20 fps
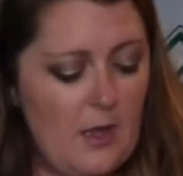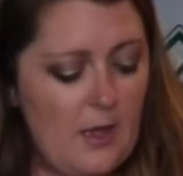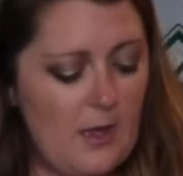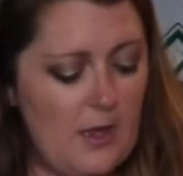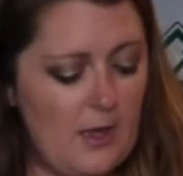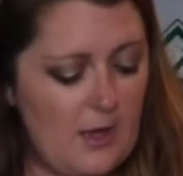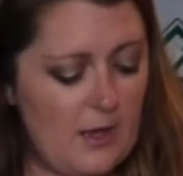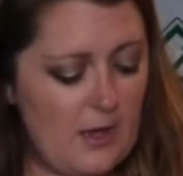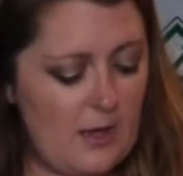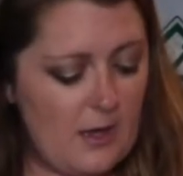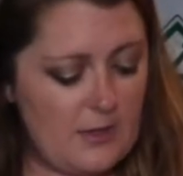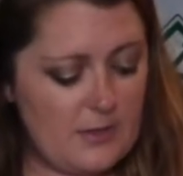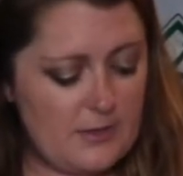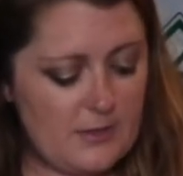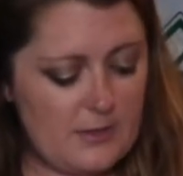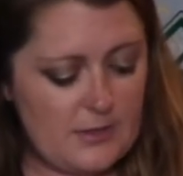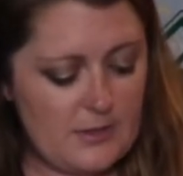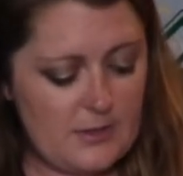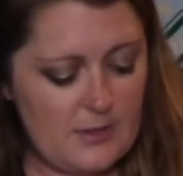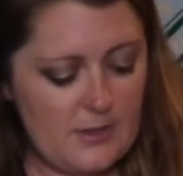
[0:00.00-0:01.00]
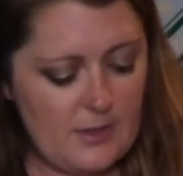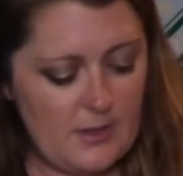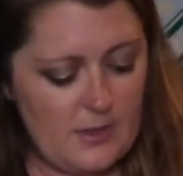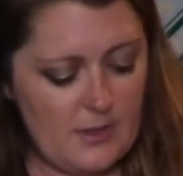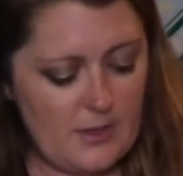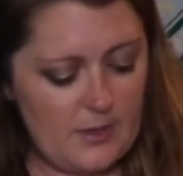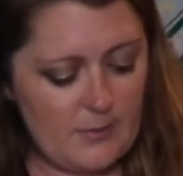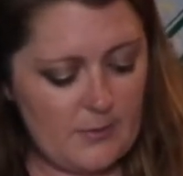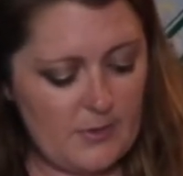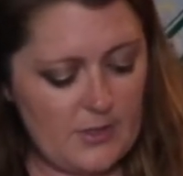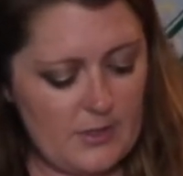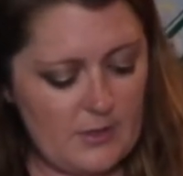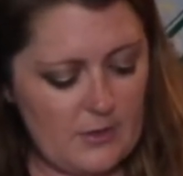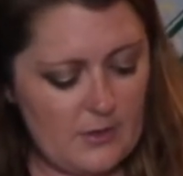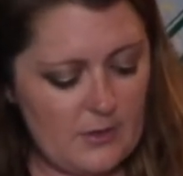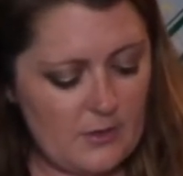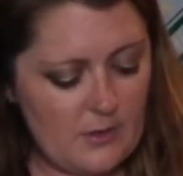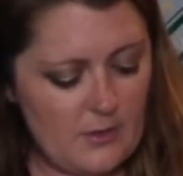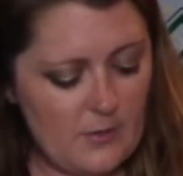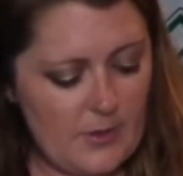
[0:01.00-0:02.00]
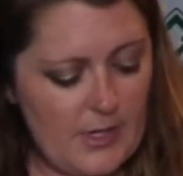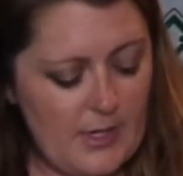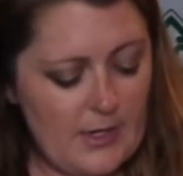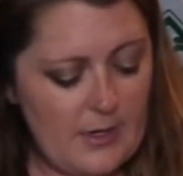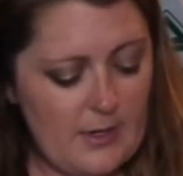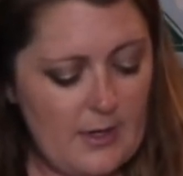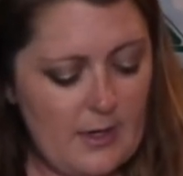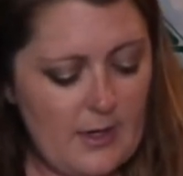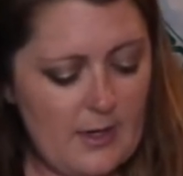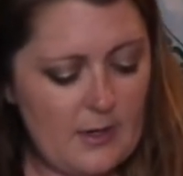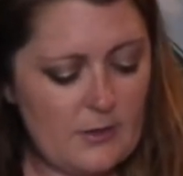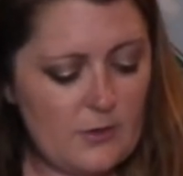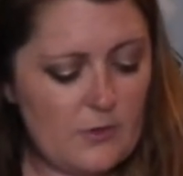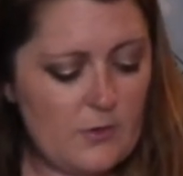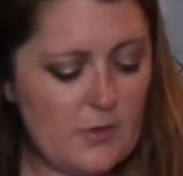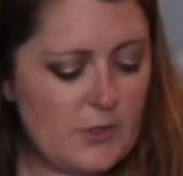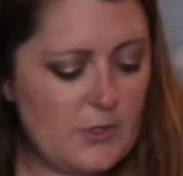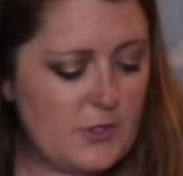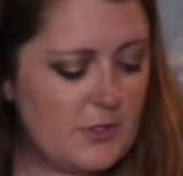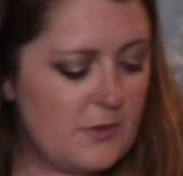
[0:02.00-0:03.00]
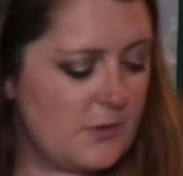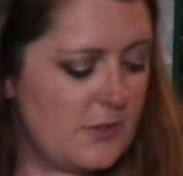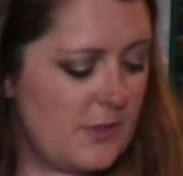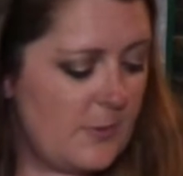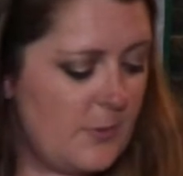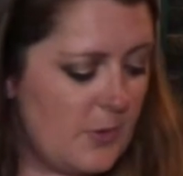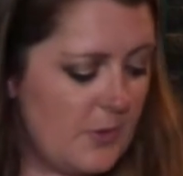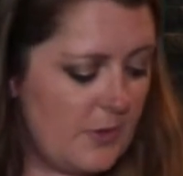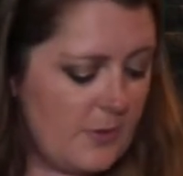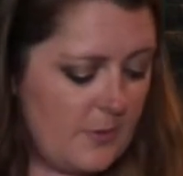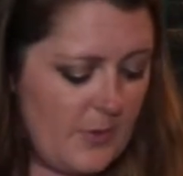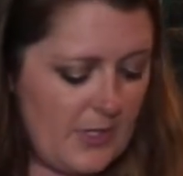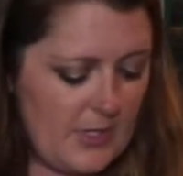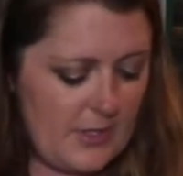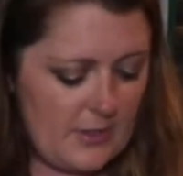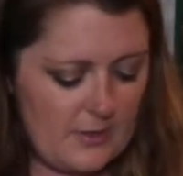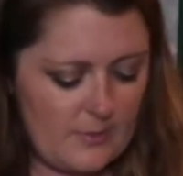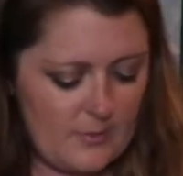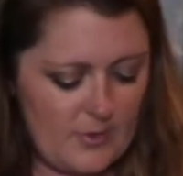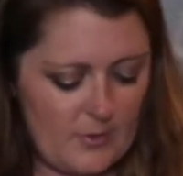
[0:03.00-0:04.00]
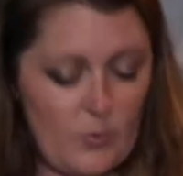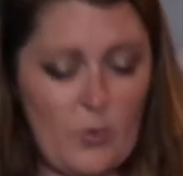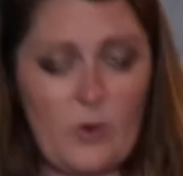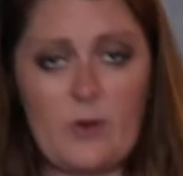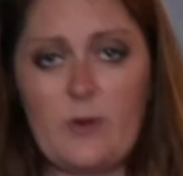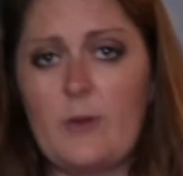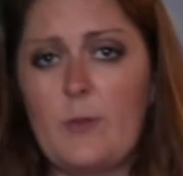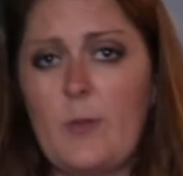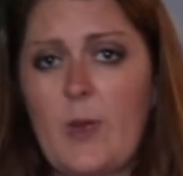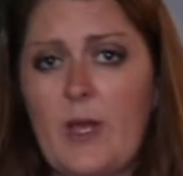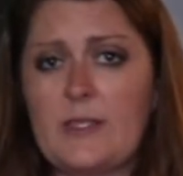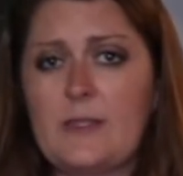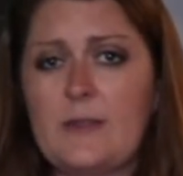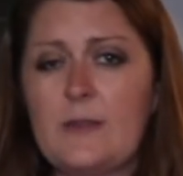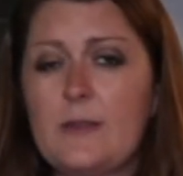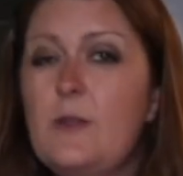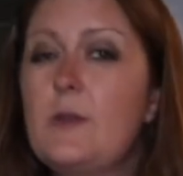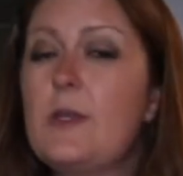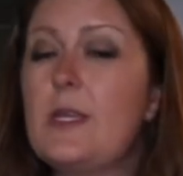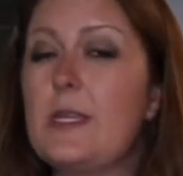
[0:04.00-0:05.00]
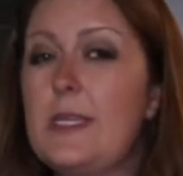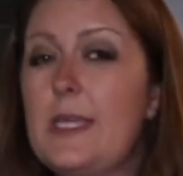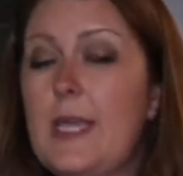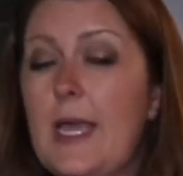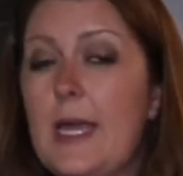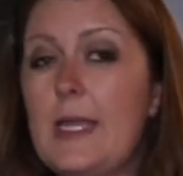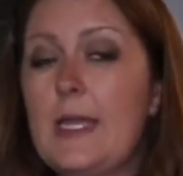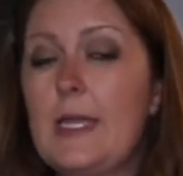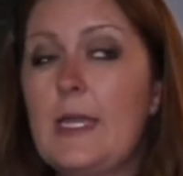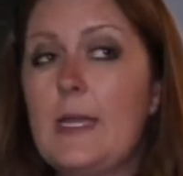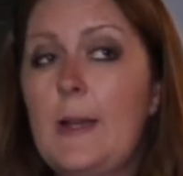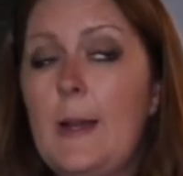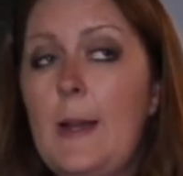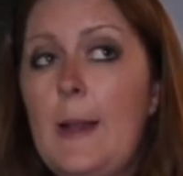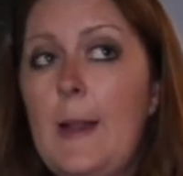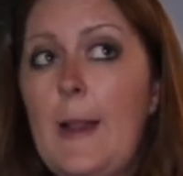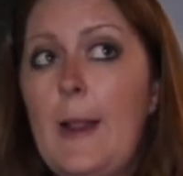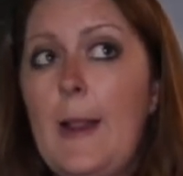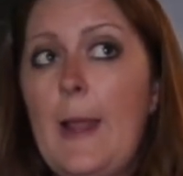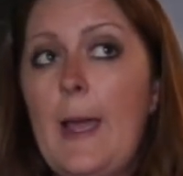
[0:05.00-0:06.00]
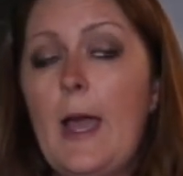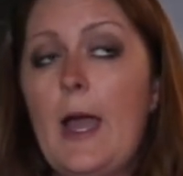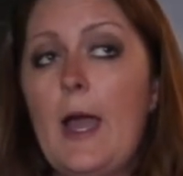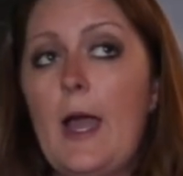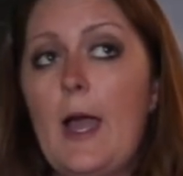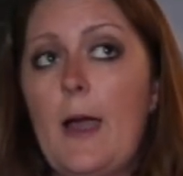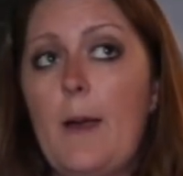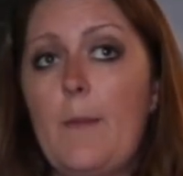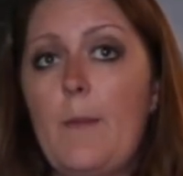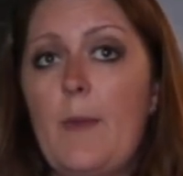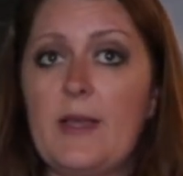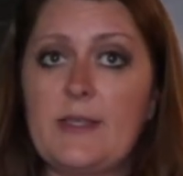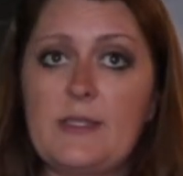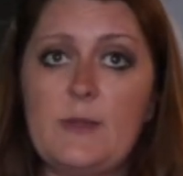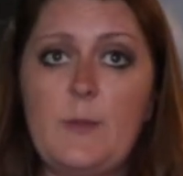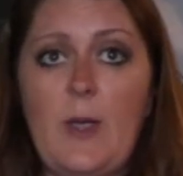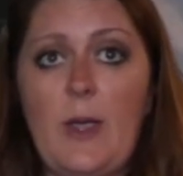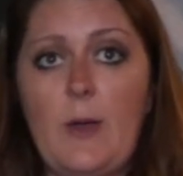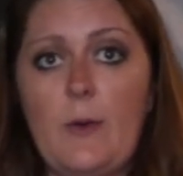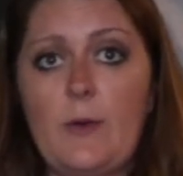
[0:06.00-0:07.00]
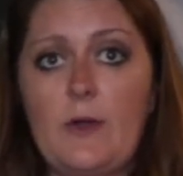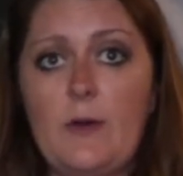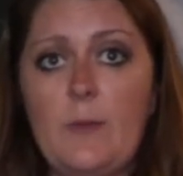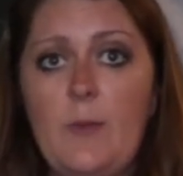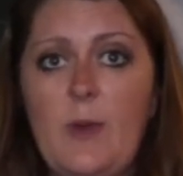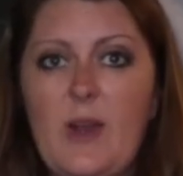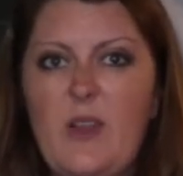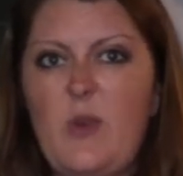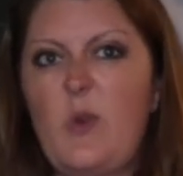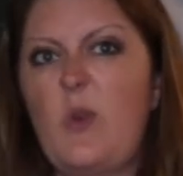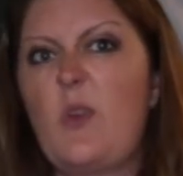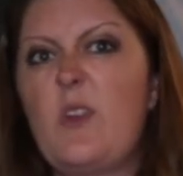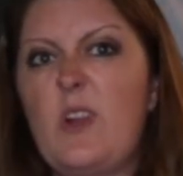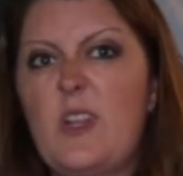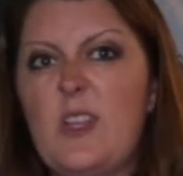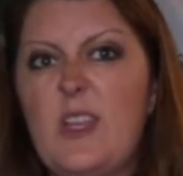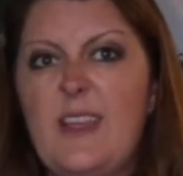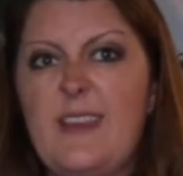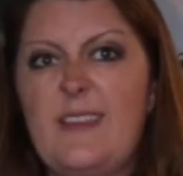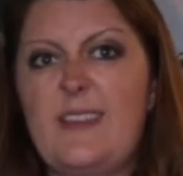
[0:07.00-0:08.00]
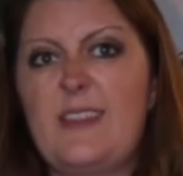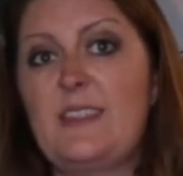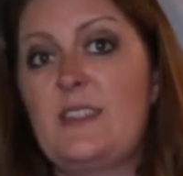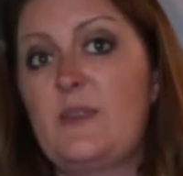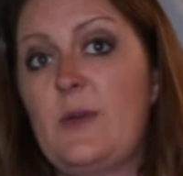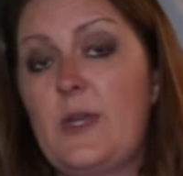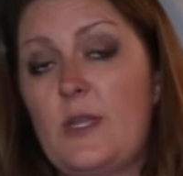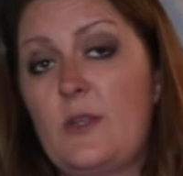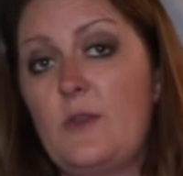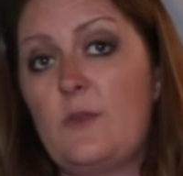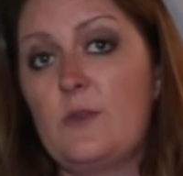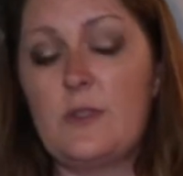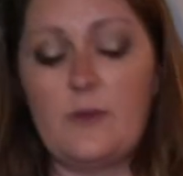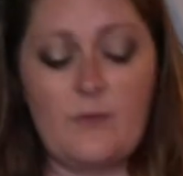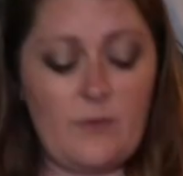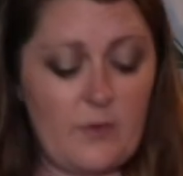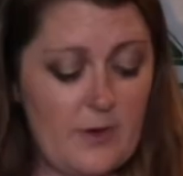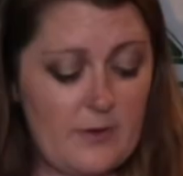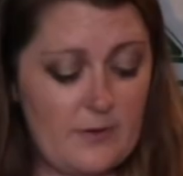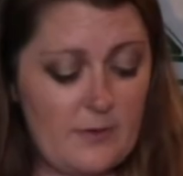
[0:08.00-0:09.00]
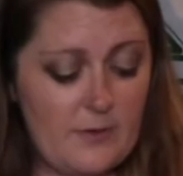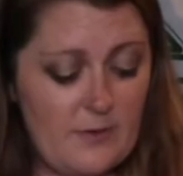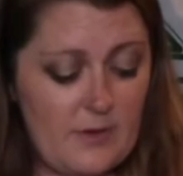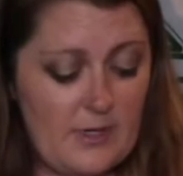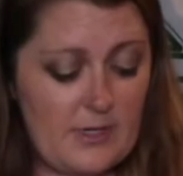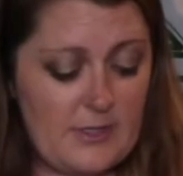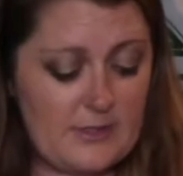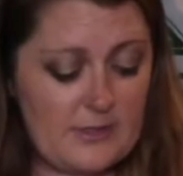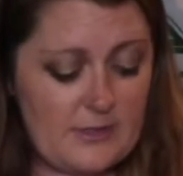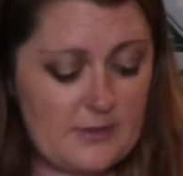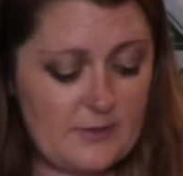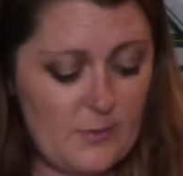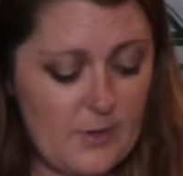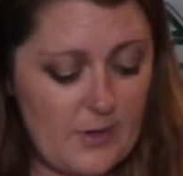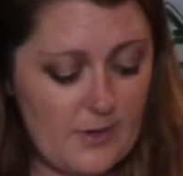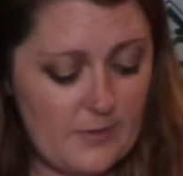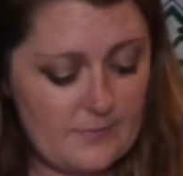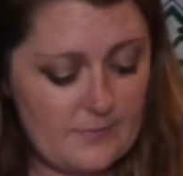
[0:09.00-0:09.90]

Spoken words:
and I'm going to go ahead and crush those up a little bit in my mortar and pestle. You can get it as a powder, but I ordered it like this so I can use it for other things as well.